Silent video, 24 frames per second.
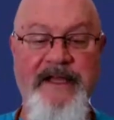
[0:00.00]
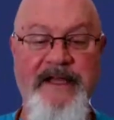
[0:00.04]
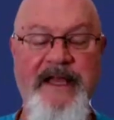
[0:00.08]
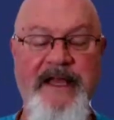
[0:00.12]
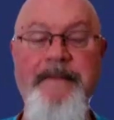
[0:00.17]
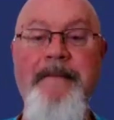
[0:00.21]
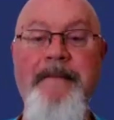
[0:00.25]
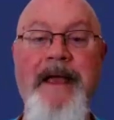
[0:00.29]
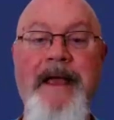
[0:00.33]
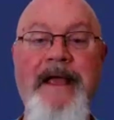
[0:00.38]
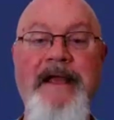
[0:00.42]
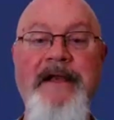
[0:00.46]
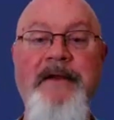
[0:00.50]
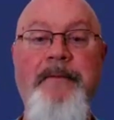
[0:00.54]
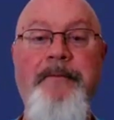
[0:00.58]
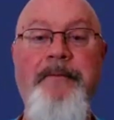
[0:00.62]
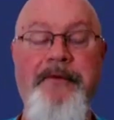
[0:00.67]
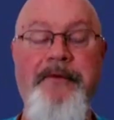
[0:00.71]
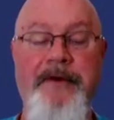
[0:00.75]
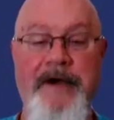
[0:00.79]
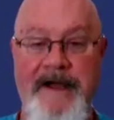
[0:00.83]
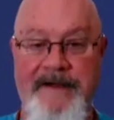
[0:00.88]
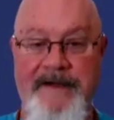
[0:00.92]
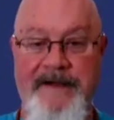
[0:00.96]
It made a
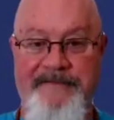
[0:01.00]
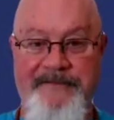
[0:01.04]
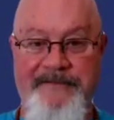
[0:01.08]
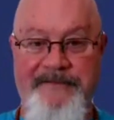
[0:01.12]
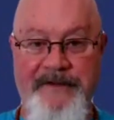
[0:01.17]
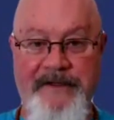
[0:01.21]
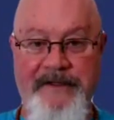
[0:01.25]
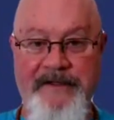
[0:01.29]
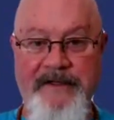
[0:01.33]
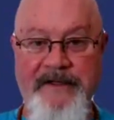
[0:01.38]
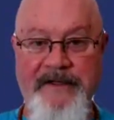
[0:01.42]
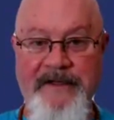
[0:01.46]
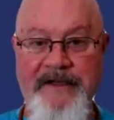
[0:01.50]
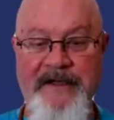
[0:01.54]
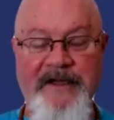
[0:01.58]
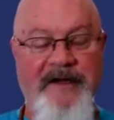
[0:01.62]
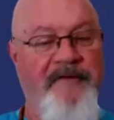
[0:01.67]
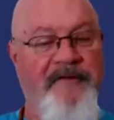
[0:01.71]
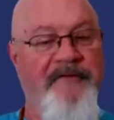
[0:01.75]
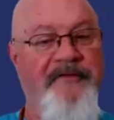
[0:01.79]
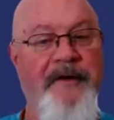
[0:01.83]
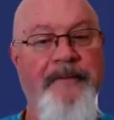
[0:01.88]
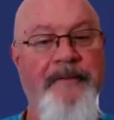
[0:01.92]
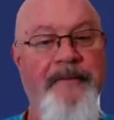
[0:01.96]
profit
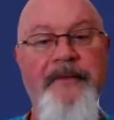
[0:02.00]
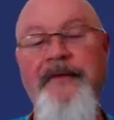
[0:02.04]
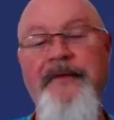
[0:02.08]
from